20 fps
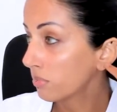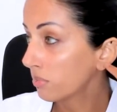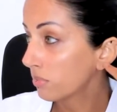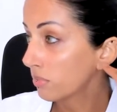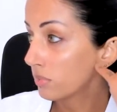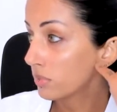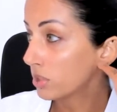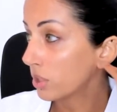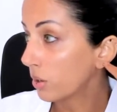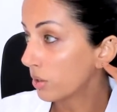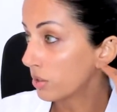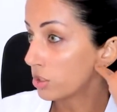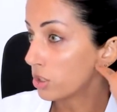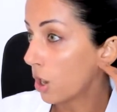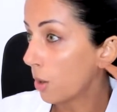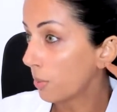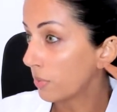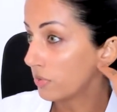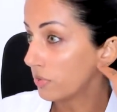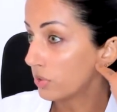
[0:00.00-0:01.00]
So at the
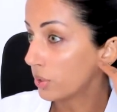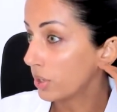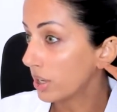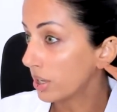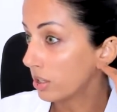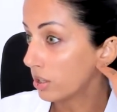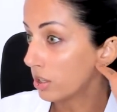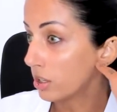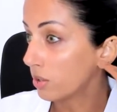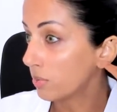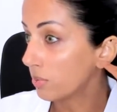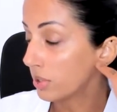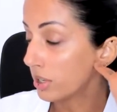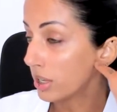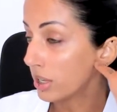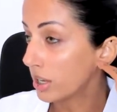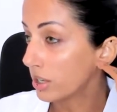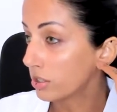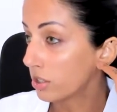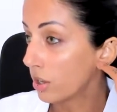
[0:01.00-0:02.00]
top of your earlobe
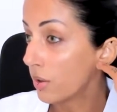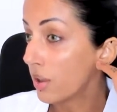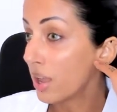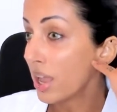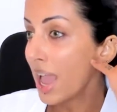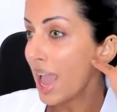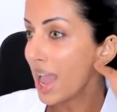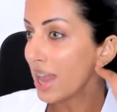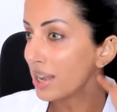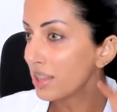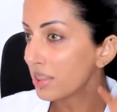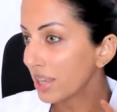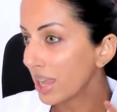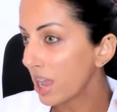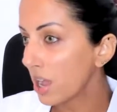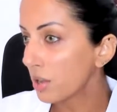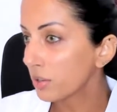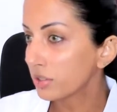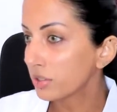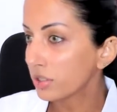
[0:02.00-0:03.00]
here. So anything
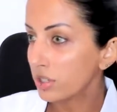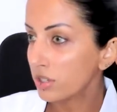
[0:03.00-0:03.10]
else,